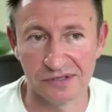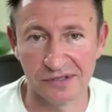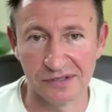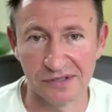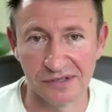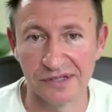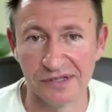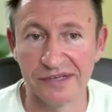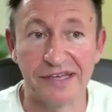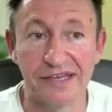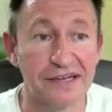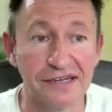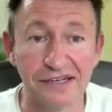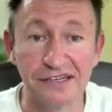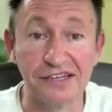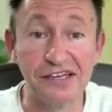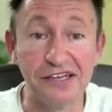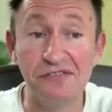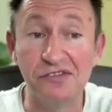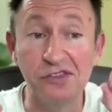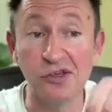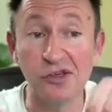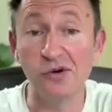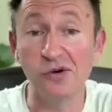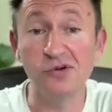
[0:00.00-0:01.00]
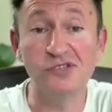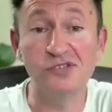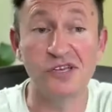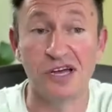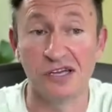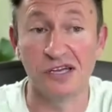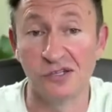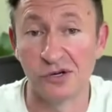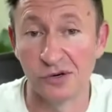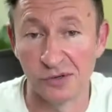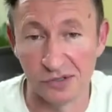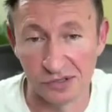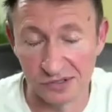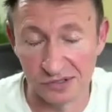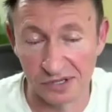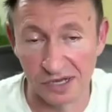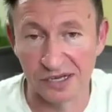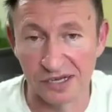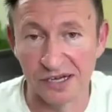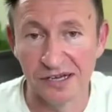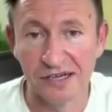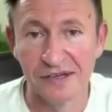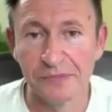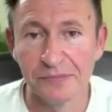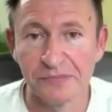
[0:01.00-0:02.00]
and again, and even those I know are like,
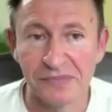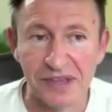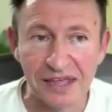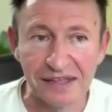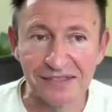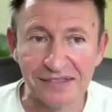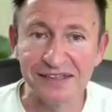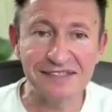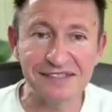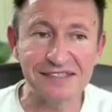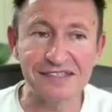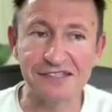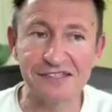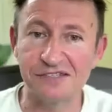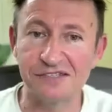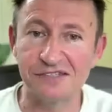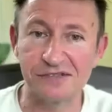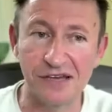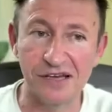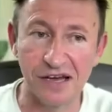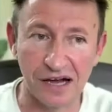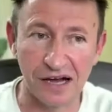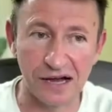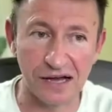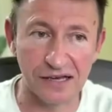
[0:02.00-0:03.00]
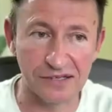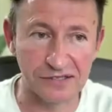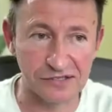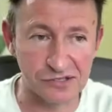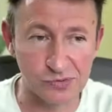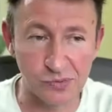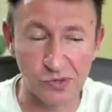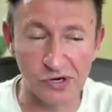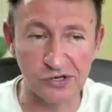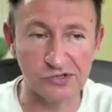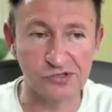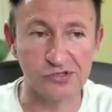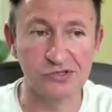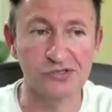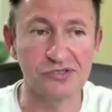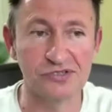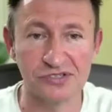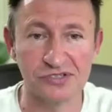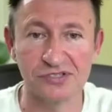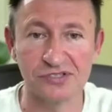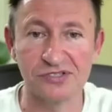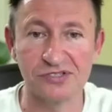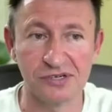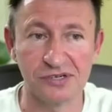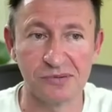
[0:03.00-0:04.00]
I swear to you, this is
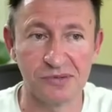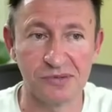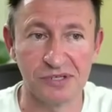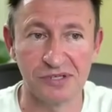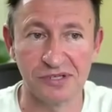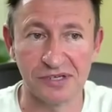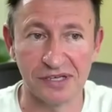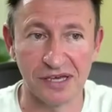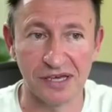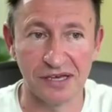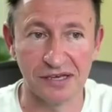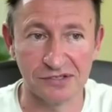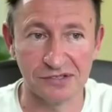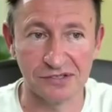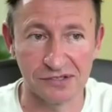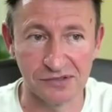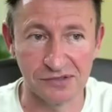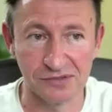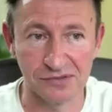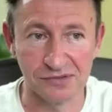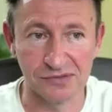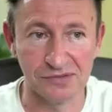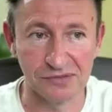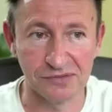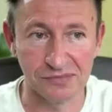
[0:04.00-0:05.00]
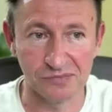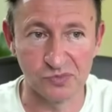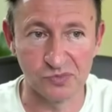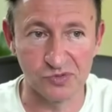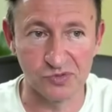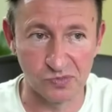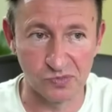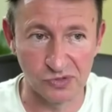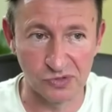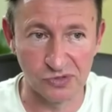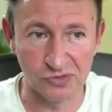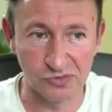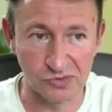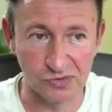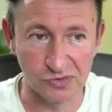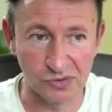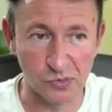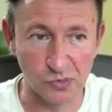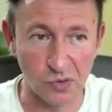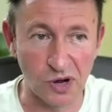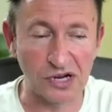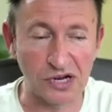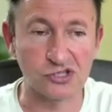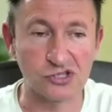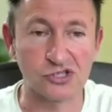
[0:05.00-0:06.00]
going to be the case. You can
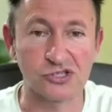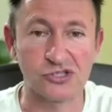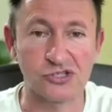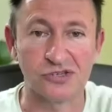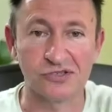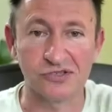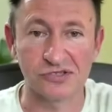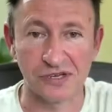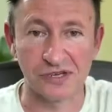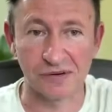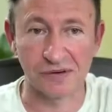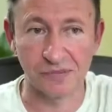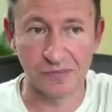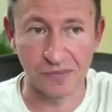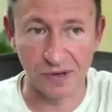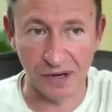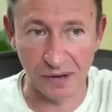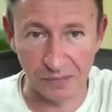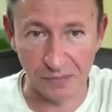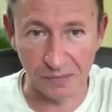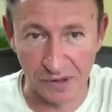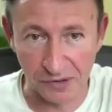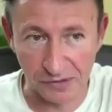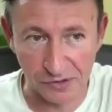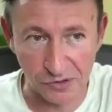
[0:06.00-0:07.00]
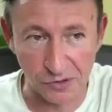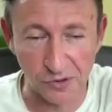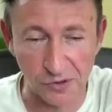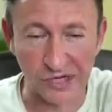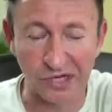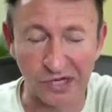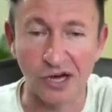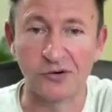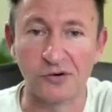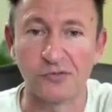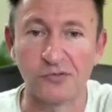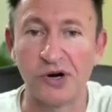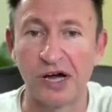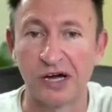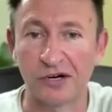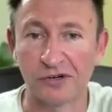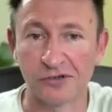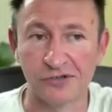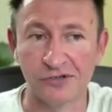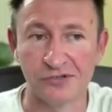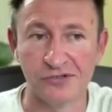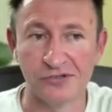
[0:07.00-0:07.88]
watch this. I'm going on record.